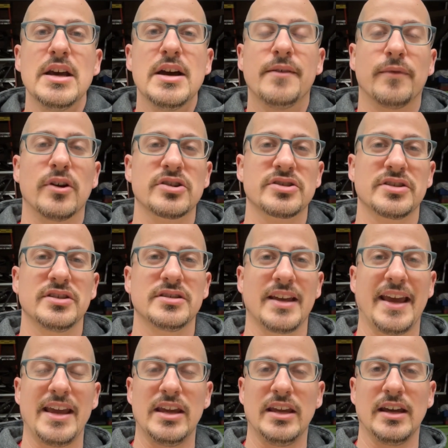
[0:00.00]
versus
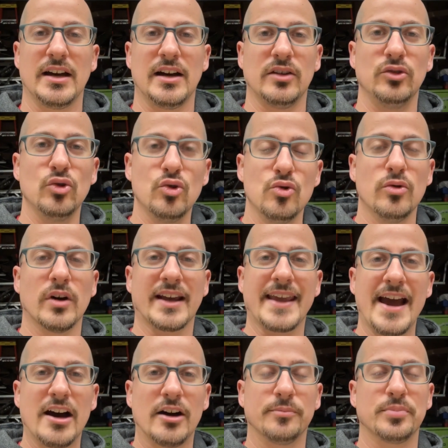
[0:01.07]
a new
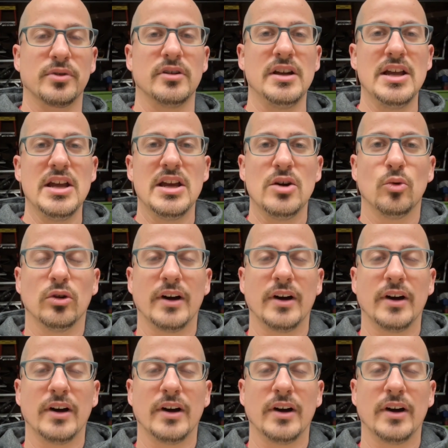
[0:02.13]
caliper will